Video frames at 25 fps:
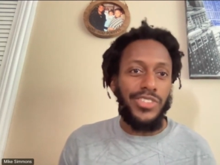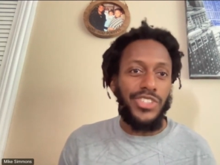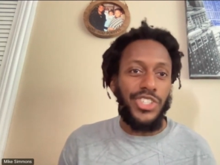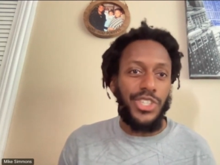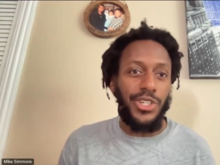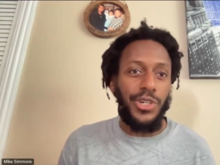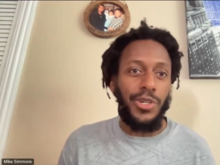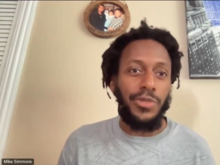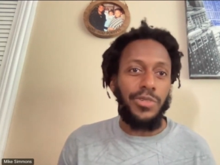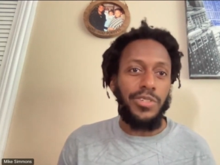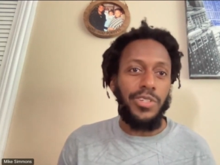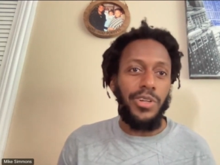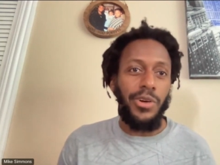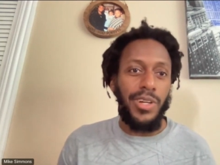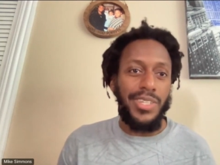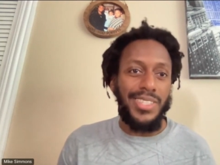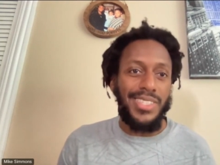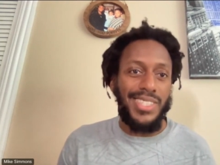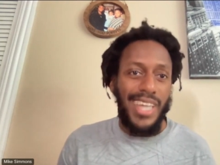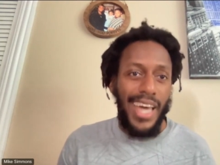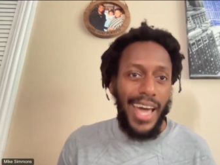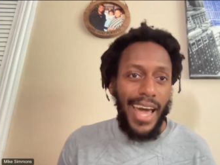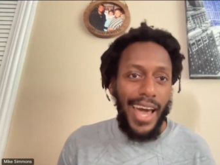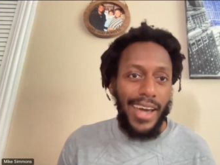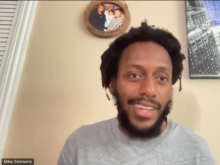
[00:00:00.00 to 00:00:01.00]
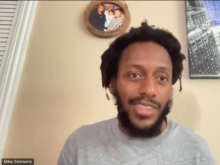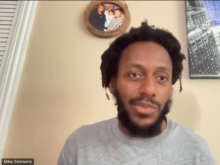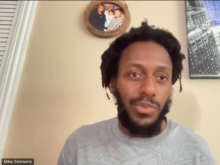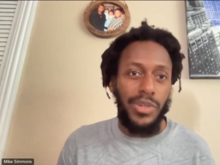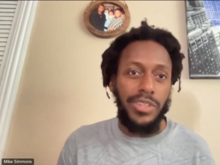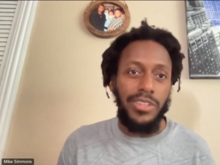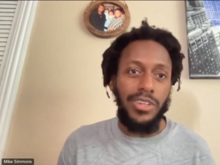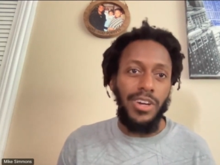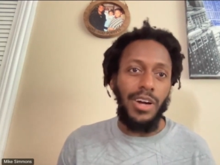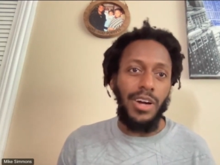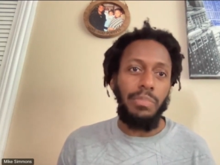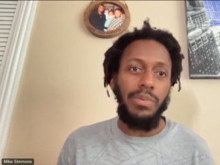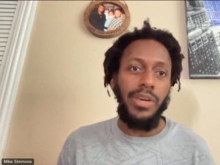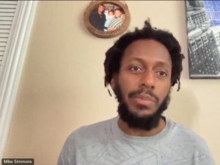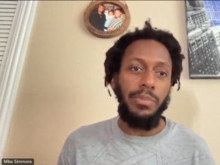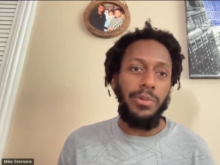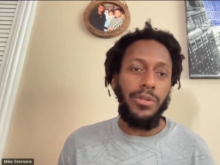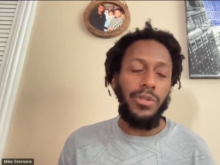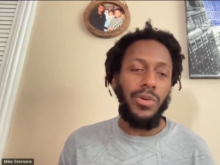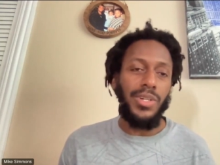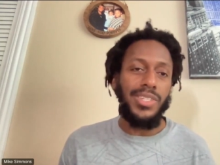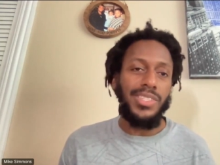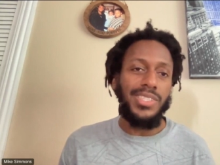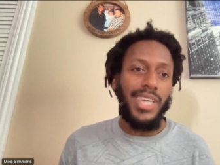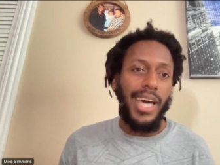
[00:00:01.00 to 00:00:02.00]
children are attacked, when young
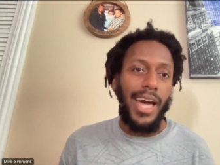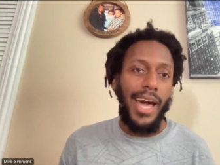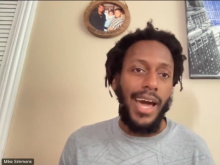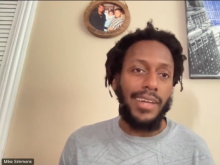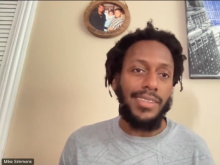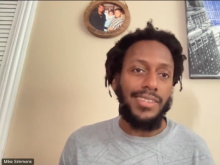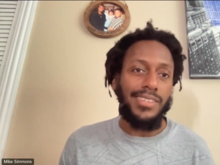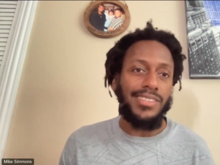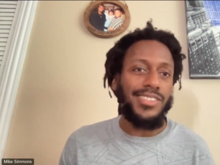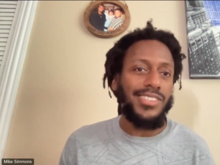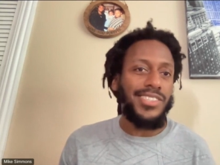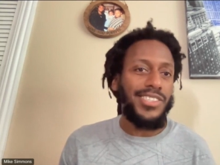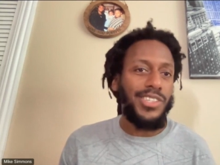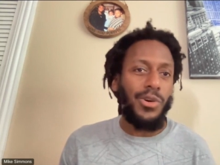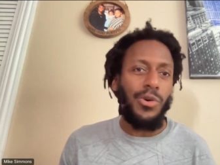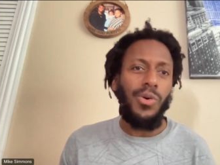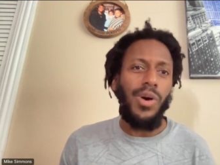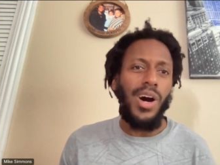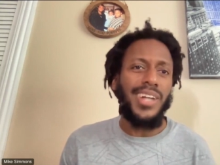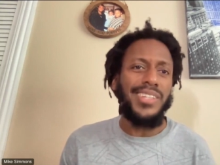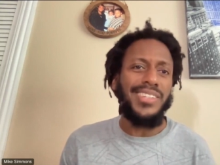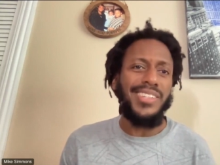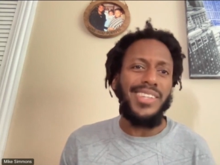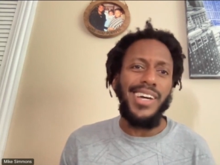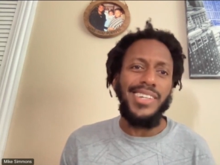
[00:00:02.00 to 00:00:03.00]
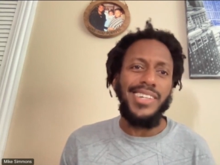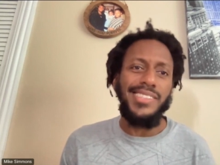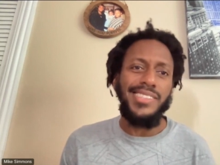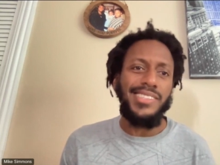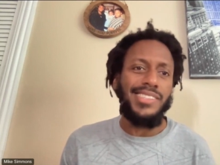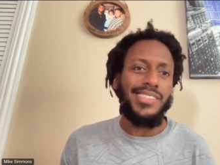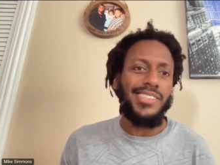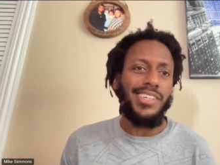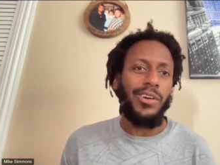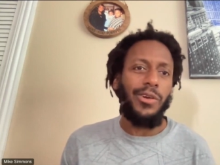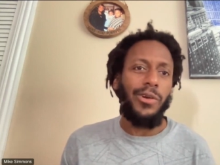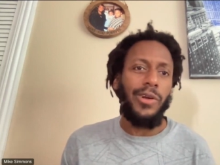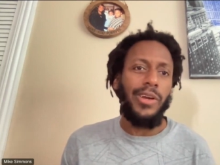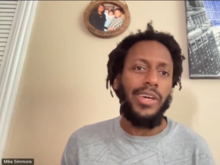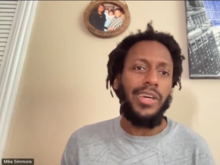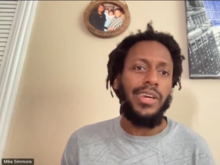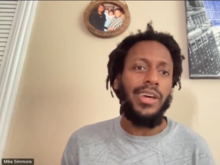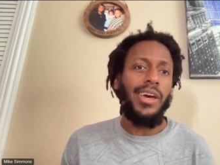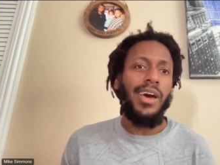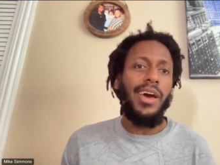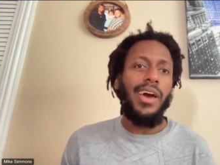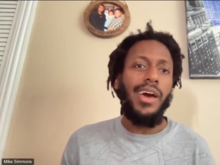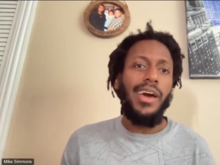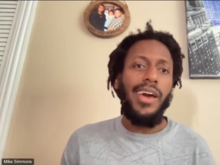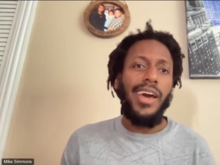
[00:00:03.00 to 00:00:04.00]
people are attacked. It's so
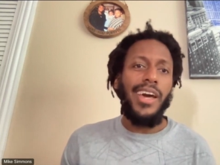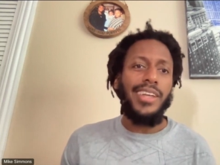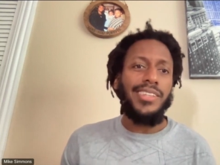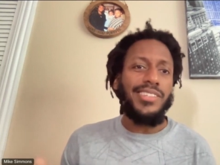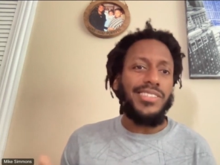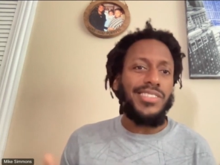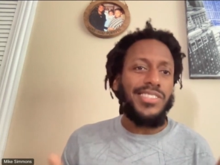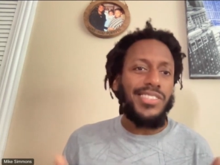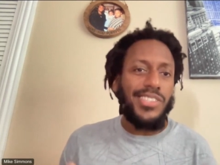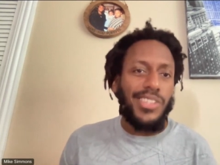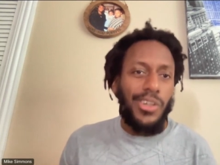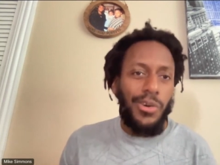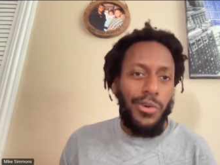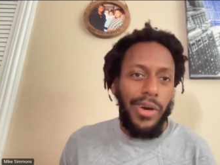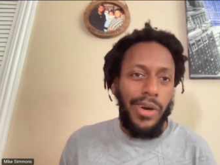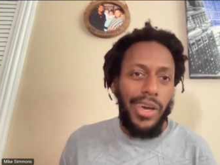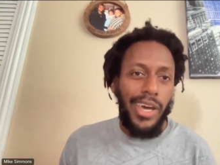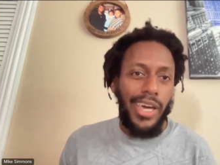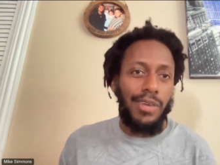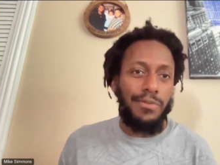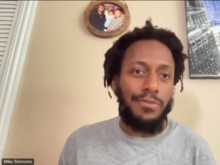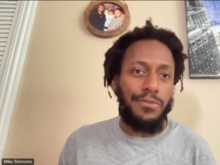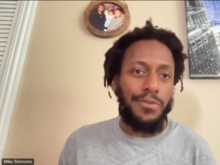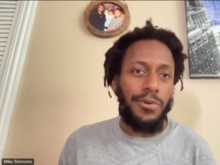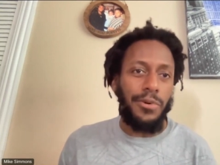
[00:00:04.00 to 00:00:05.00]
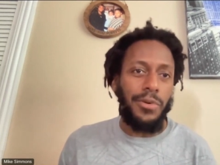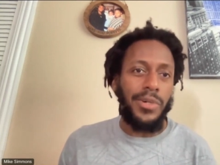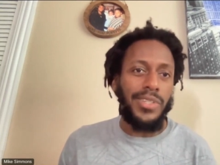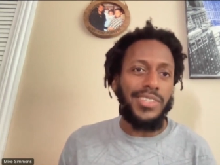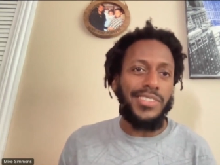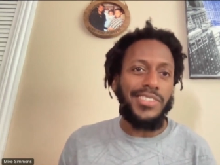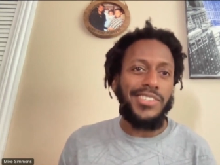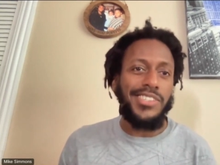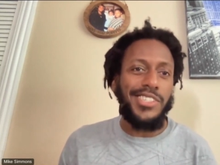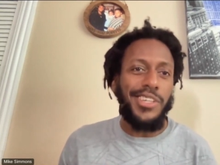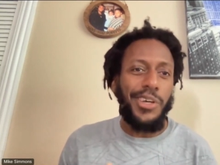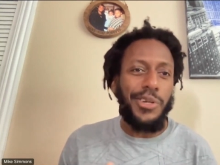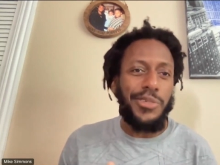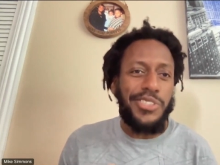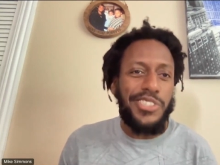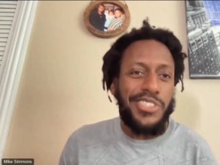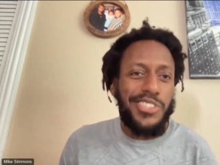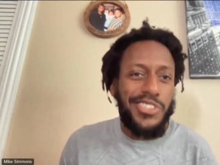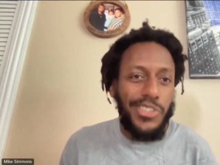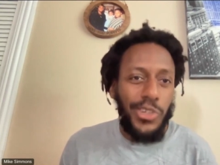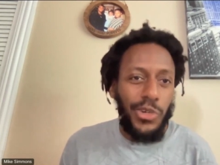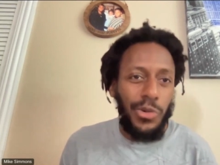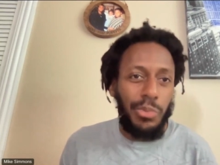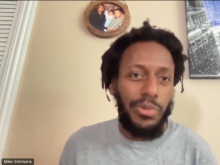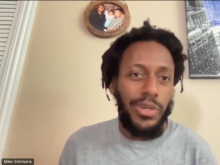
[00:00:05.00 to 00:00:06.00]
unnecessary and it's so hateful and it's so
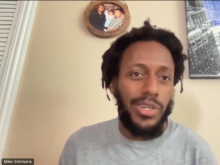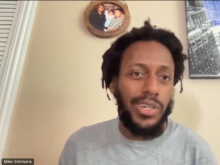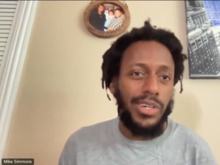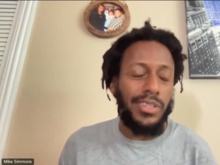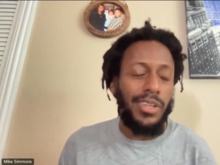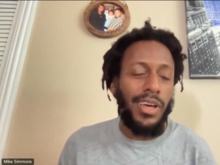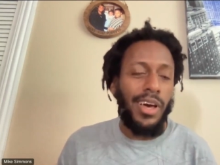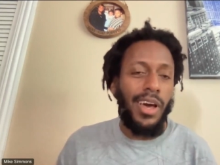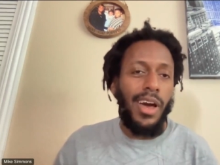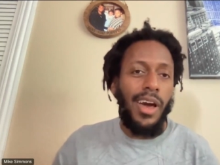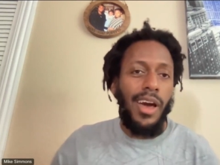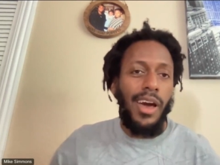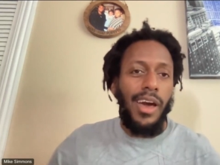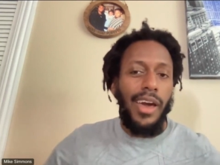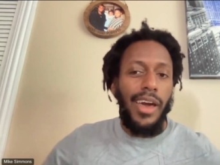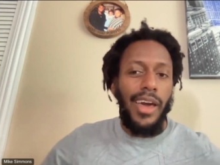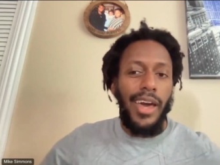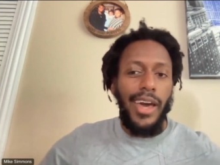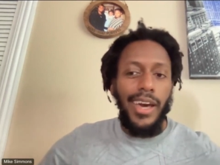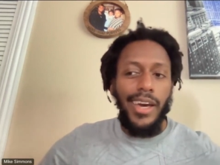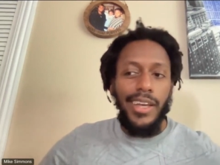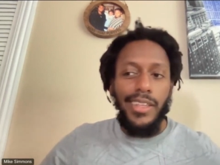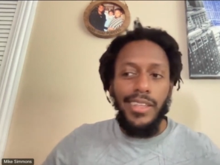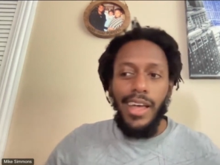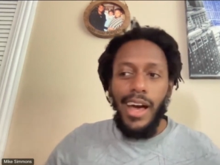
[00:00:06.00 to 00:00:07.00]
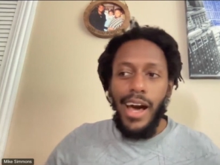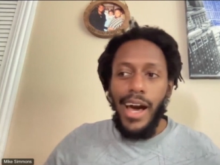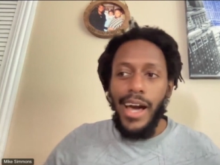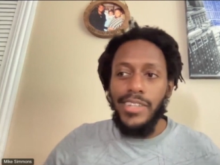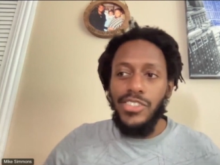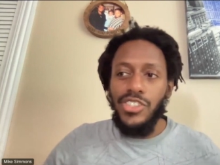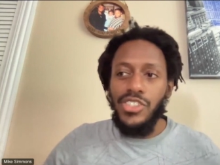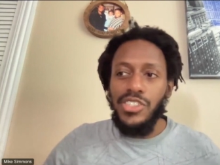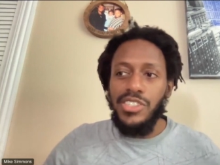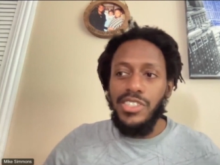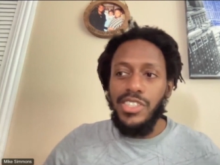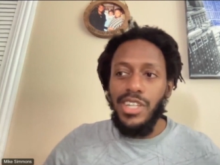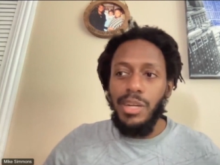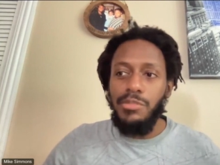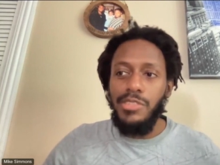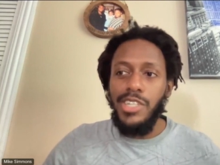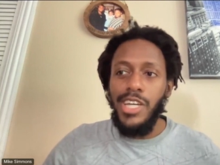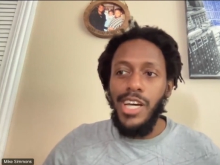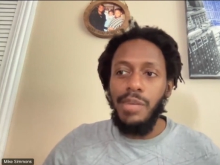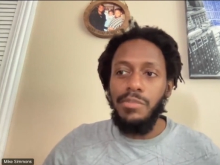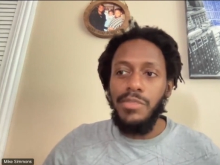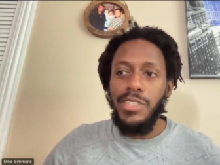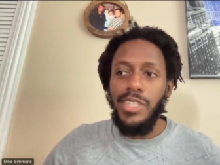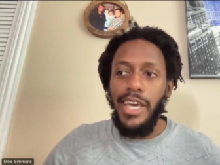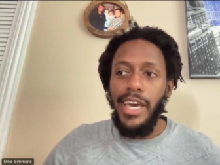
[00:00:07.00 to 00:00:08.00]
stupid. And I just
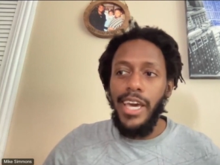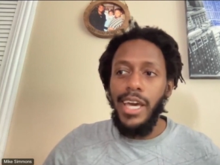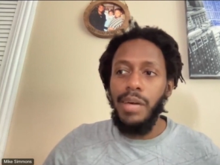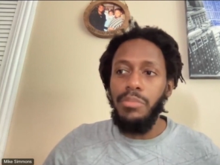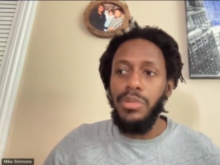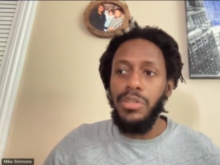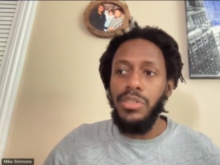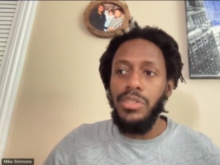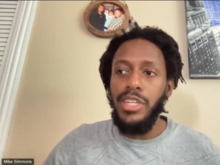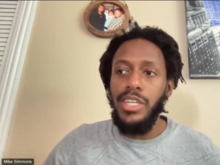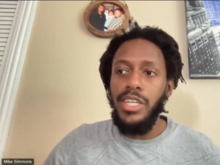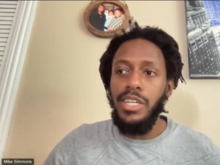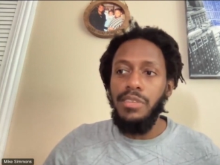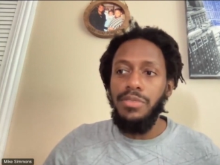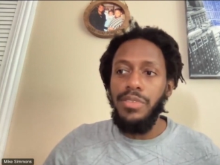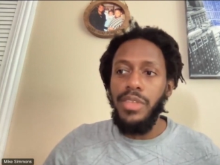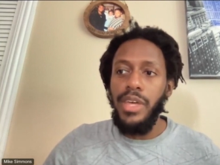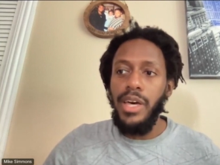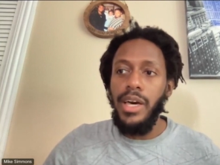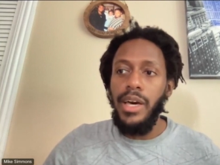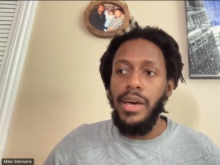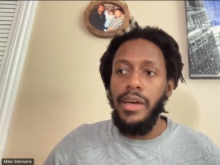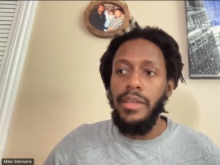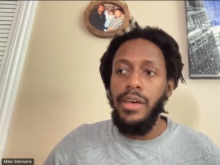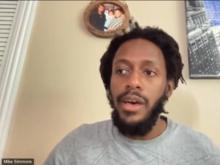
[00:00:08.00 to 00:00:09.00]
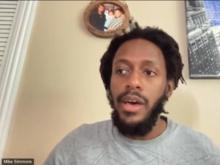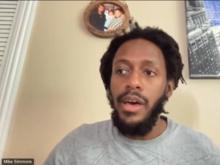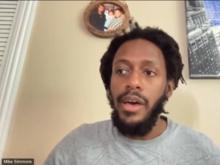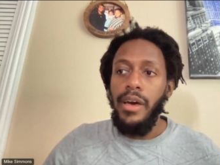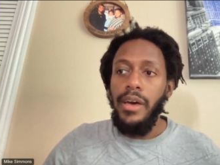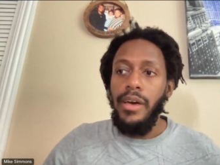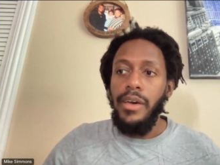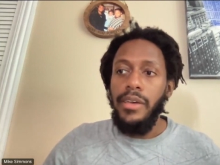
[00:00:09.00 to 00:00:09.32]
sometimes can't believe that,